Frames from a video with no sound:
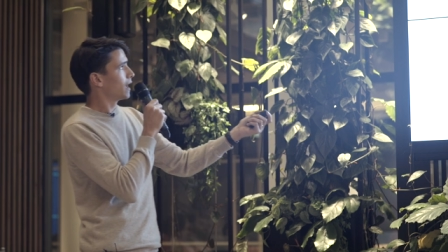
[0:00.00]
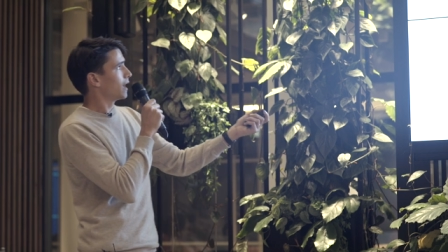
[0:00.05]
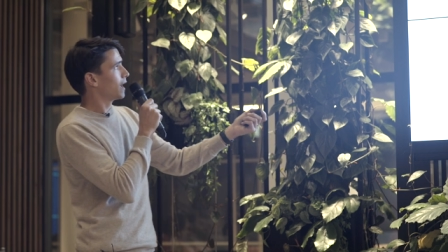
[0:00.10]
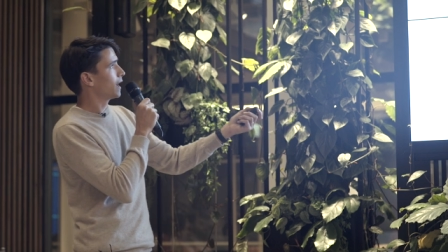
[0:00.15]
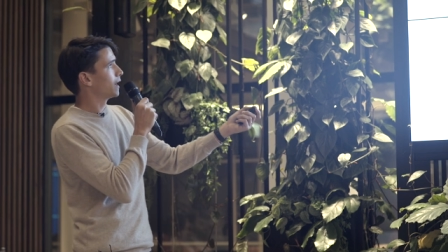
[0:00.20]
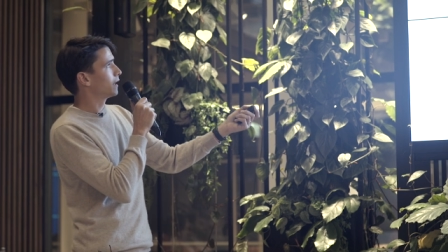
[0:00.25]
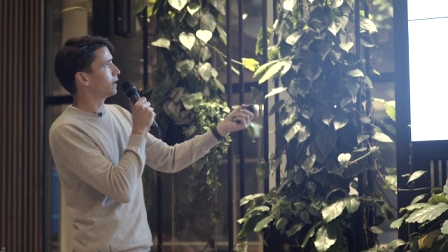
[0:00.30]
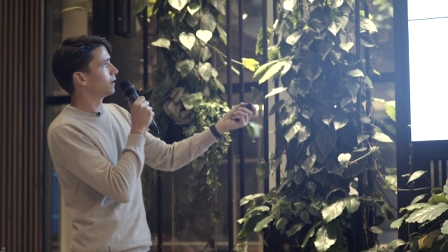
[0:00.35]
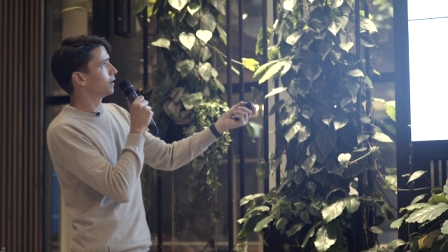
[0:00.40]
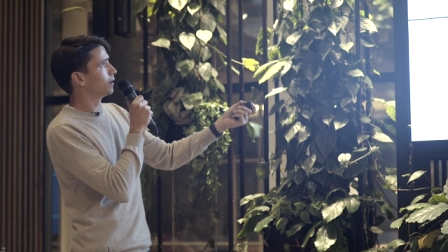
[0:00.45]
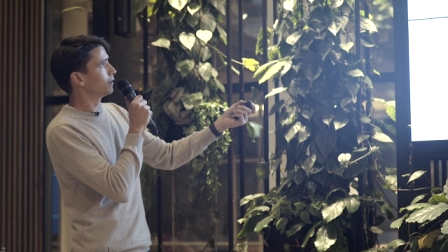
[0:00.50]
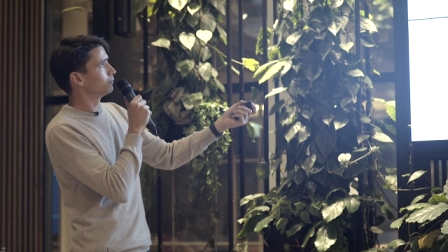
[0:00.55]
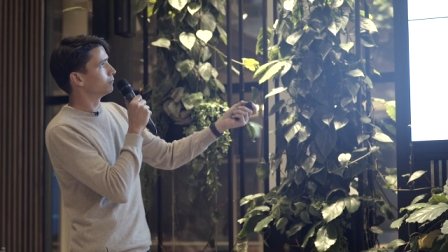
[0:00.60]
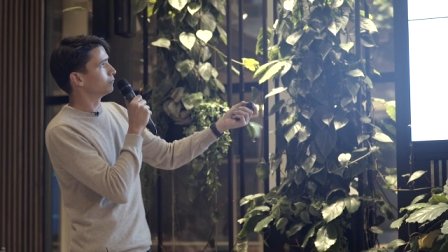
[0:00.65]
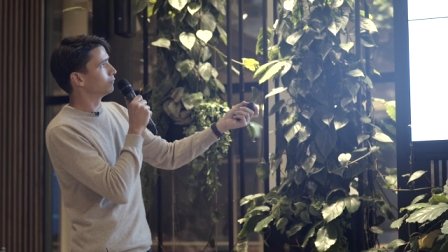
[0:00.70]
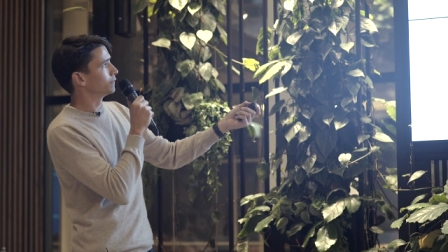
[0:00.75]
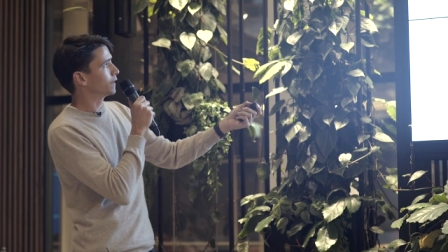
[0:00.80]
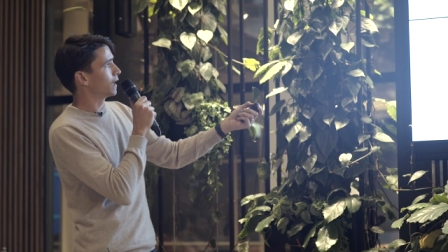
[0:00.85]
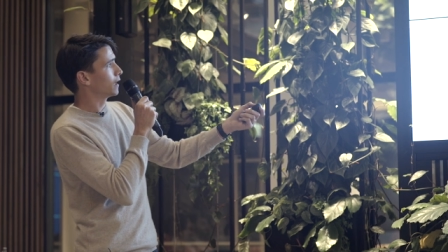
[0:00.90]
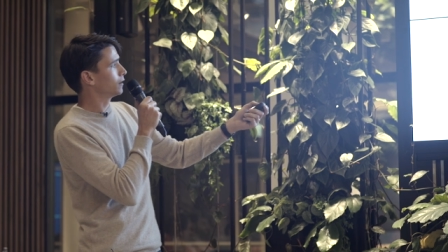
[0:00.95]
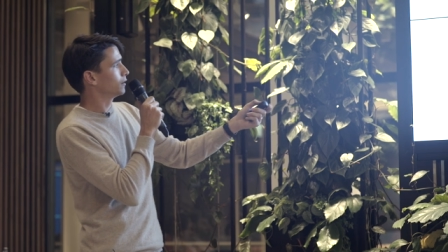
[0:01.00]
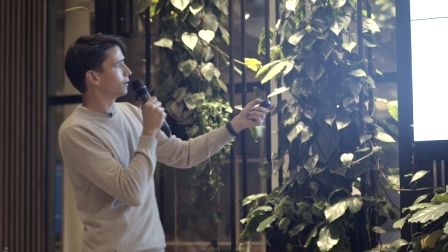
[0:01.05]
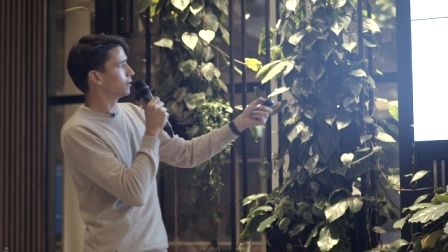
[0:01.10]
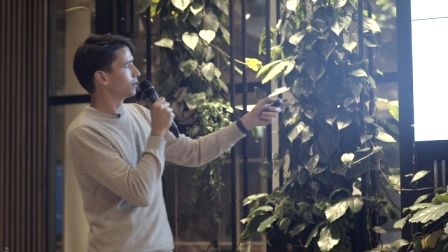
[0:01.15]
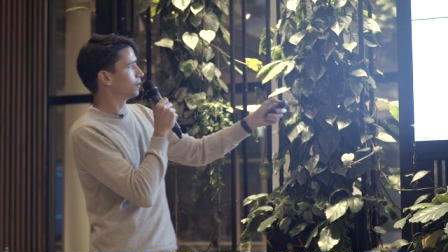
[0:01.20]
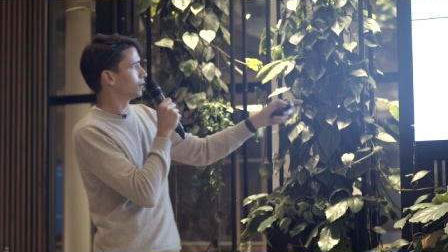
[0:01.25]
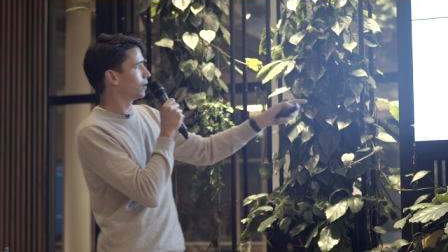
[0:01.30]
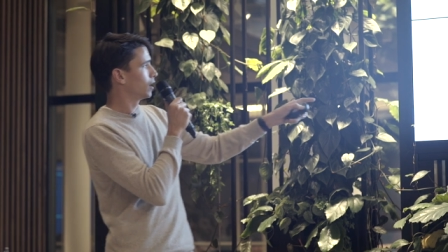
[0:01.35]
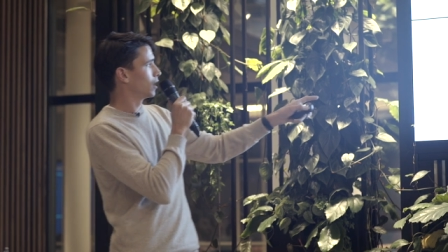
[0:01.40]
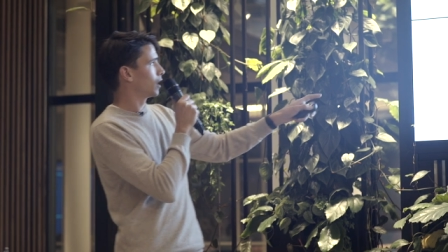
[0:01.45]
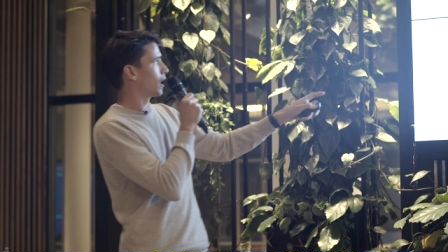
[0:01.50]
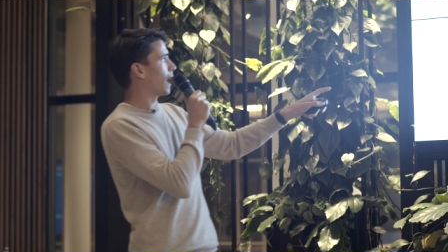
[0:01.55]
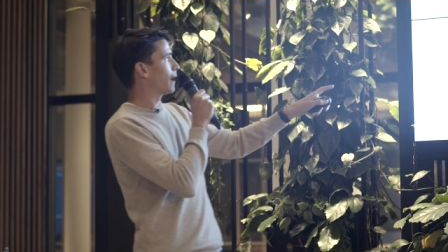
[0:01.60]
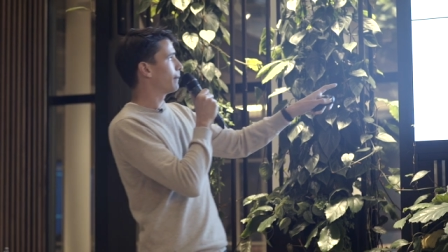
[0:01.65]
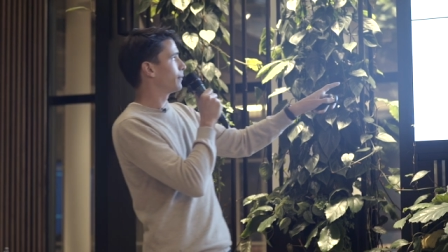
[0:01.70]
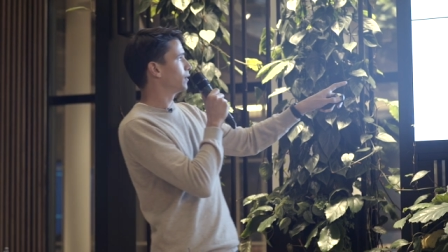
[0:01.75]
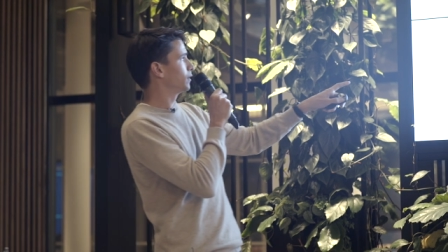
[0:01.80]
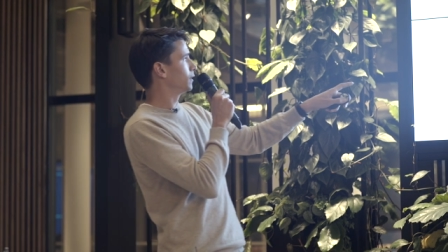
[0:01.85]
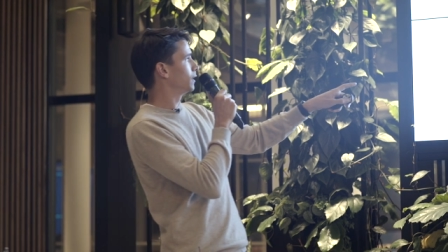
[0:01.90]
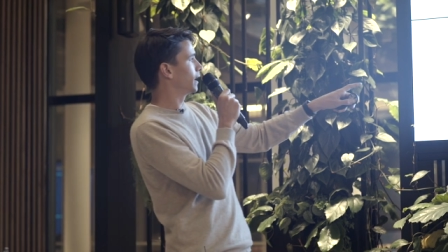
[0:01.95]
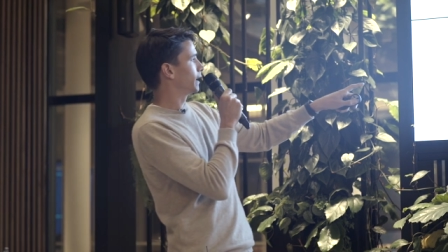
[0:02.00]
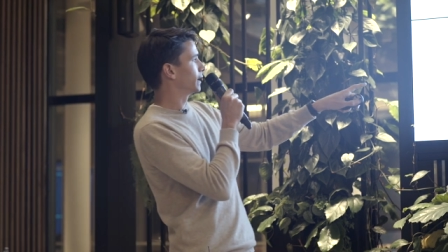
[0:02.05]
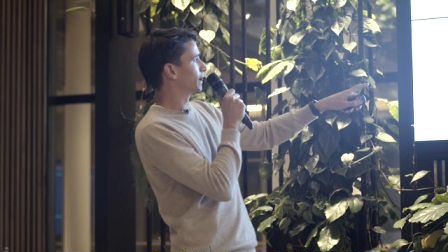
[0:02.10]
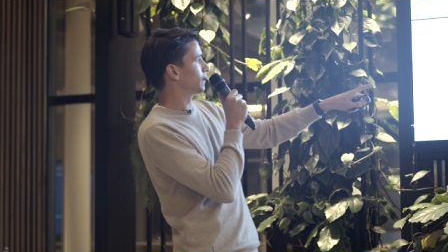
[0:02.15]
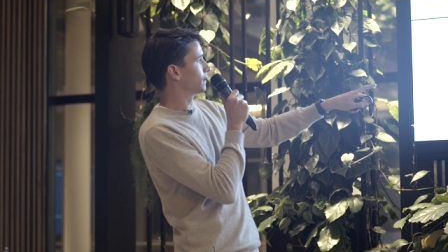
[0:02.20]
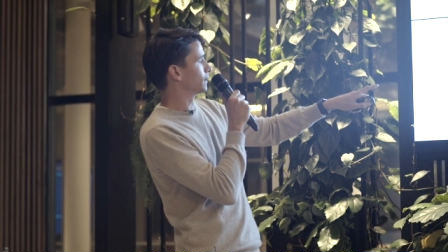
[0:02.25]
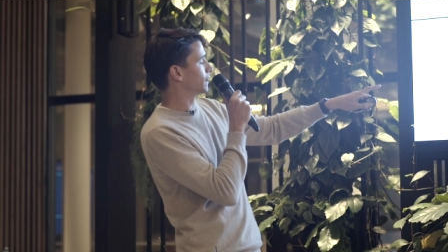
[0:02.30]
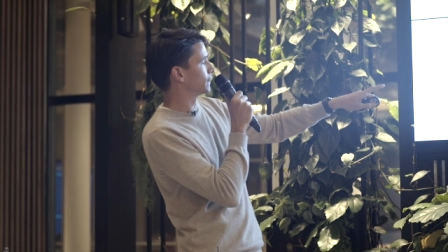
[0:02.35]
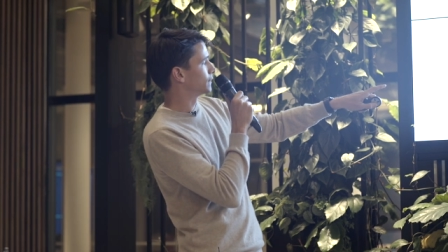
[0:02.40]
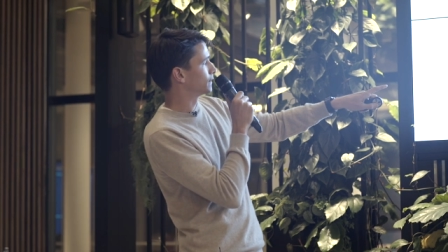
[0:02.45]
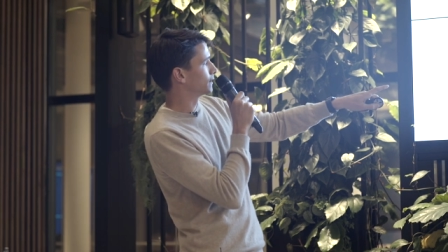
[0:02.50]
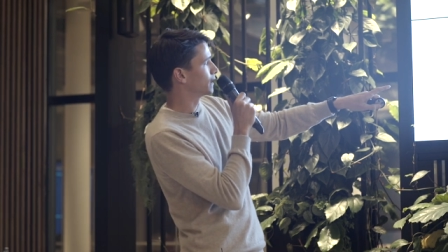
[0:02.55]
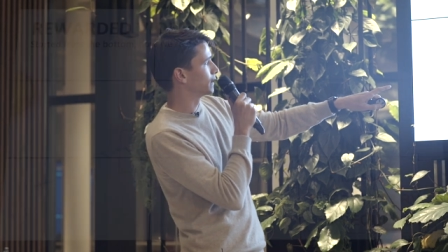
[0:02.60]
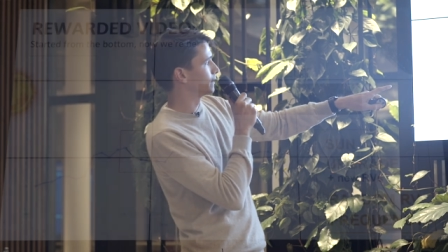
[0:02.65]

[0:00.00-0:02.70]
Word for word: And then uh, happened like, let's say